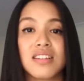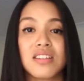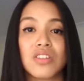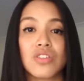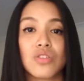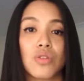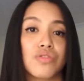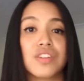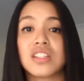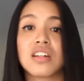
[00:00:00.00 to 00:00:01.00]
isn't to a
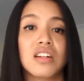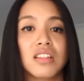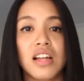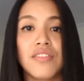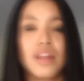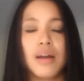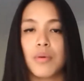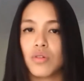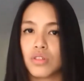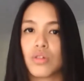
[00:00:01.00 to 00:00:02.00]
physical level. I'm
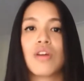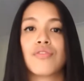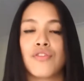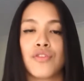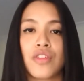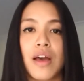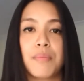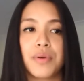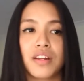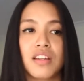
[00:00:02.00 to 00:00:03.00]
always grateful for
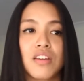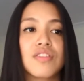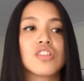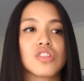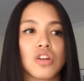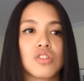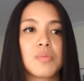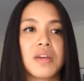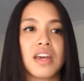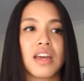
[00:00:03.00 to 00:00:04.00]
that, but even so
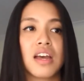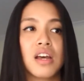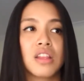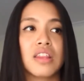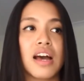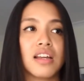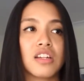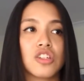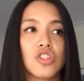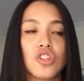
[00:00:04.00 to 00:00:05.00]
speaking, that
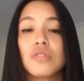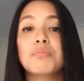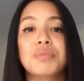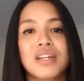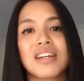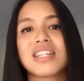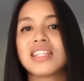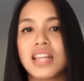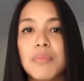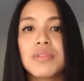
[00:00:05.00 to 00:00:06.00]
shouldn't be
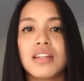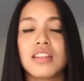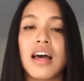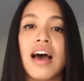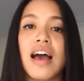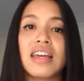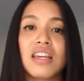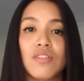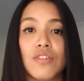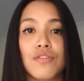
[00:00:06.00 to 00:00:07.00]
accepted, that I
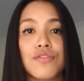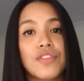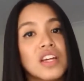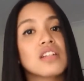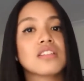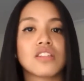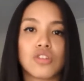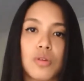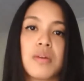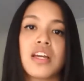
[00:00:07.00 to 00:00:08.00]
even feel
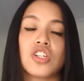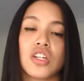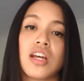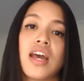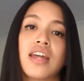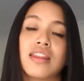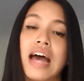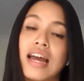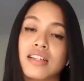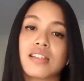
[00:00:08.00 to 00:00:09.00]
discrimination. And
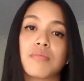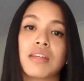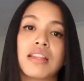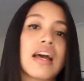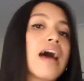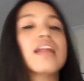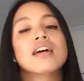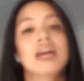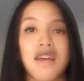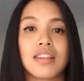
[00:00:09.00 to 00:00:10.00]
that is something that
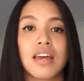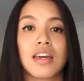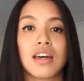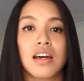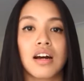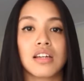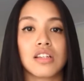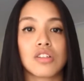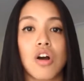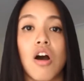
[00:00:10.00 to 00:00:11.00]
I think
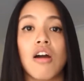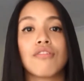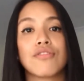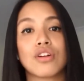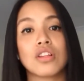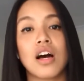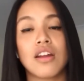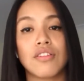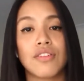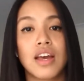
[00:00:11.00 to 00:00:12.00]
is hard for a lot
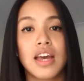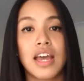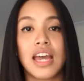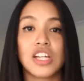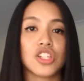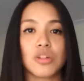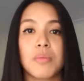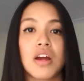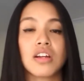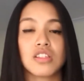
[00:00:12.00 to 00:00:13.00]
of Asian
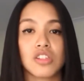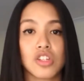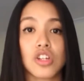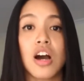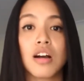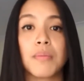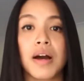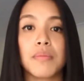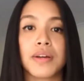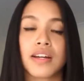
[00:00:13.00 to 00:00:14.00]
Americans to talk
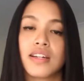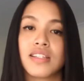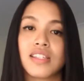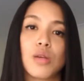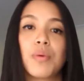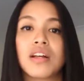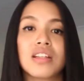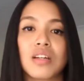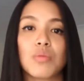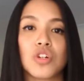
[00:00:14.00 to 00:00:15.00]
about, because
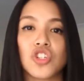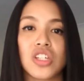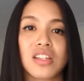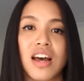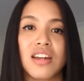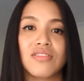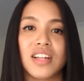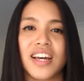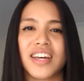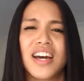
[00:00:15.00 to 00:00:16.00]
typically we're just kind of
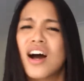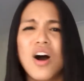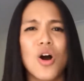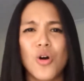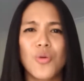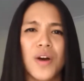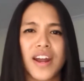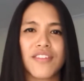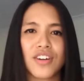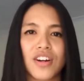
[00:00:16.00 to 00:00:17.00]
like, oh,
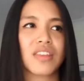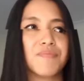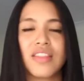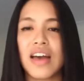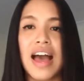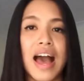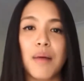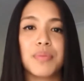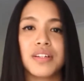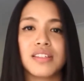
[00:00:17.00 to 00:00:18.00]
whatever, that
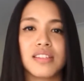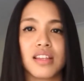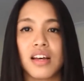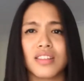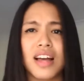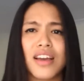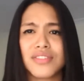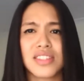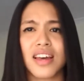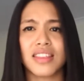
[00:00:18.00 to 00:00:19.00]
happens,
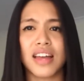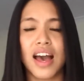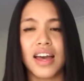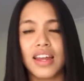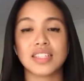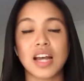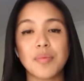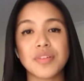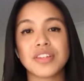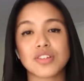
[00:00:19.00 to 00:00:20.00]
life's like that. The
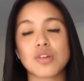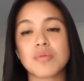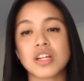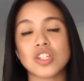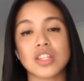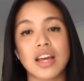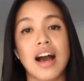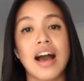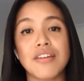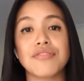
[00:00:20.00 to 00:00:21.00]
type of discrimination that
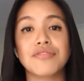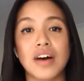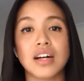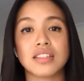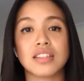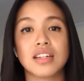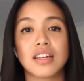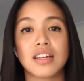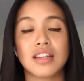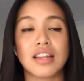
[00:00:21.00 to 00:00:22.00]
I felt,
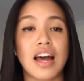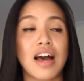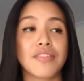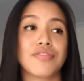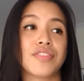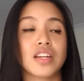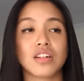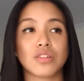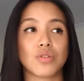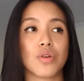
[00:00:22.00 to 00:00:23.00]
that I
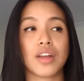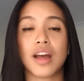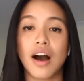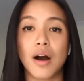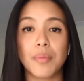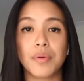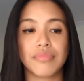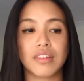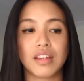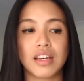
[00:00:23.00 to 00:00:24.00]
feel growing up,
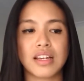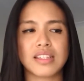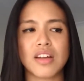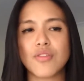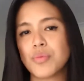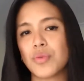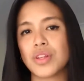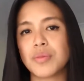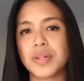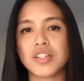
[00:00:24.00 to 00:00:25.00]
has never
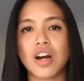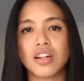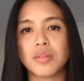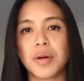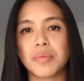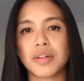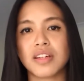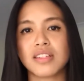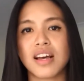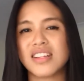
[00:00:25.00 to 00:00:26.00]
really been talked about,
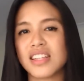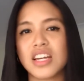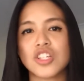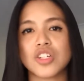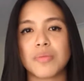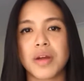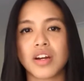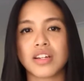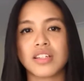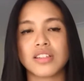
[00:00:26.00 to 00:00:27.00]
because us Asian
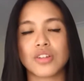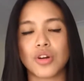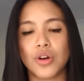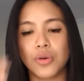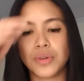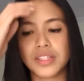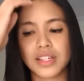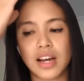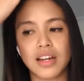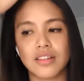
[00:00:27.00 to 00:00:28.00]
Americans are always
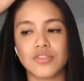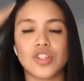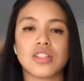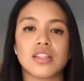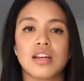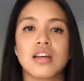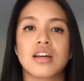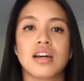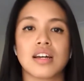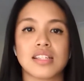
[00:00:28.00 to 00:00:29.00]
kind of just
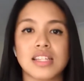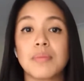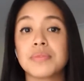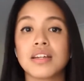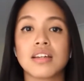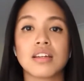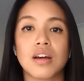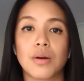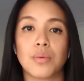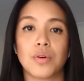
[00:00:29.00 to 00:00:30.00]
accepting.
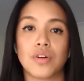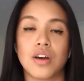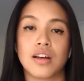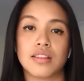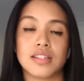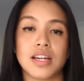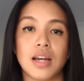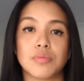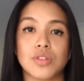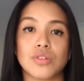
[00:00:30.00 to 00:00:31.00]
We're not the
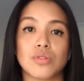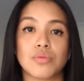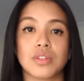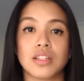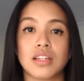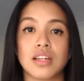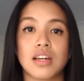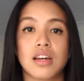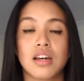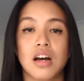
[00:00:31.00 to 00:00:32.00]
type to
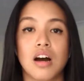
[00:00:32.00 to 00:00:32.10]
really